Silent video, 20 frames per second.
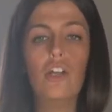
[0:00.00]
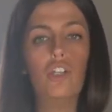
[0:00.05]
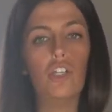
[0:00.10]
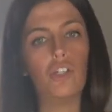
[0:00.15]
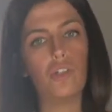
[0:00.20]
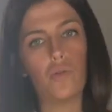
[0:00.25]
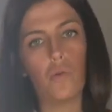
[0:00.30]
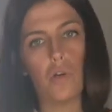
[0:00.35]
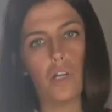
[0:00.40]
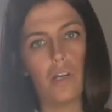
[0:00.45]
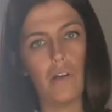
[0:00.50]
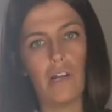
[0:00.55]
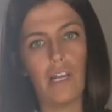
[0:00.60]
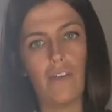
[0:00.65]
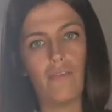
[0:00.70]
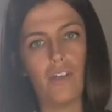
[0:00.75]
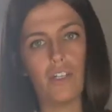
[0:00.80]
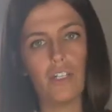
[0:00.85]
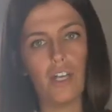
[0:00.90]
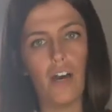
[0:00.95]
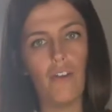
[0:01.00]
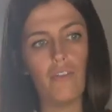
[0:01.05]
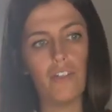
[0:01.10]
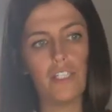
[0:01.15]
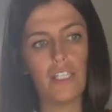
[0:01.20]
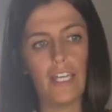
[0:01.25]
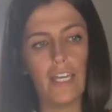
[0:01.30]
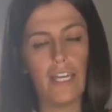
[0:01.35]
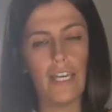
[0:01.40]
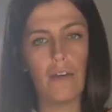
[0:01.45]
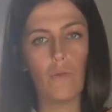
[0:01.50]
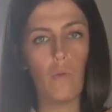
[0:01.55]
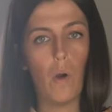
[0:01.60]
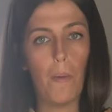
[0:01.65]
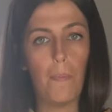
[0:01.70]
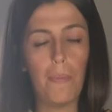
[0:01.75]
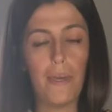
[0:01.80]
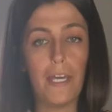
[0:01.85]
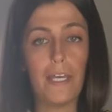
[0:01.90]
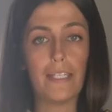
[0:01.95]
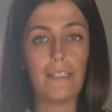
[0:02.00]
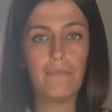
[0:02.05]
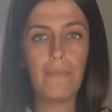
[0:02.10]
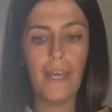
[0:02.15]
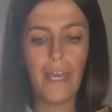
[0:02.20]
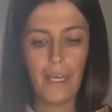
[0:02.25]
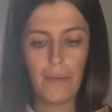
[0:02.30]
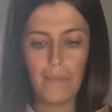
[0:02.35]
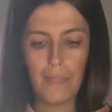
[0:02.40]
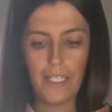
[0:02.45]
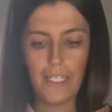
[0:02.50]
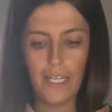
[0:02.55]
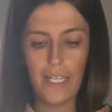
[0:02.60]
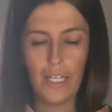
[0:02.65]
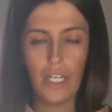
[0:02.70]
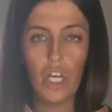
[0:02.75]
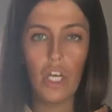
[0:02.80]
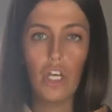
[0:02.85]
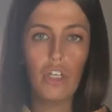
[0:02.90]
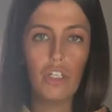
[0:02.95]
The shorter you leave it, obviously it won't be as pigmented.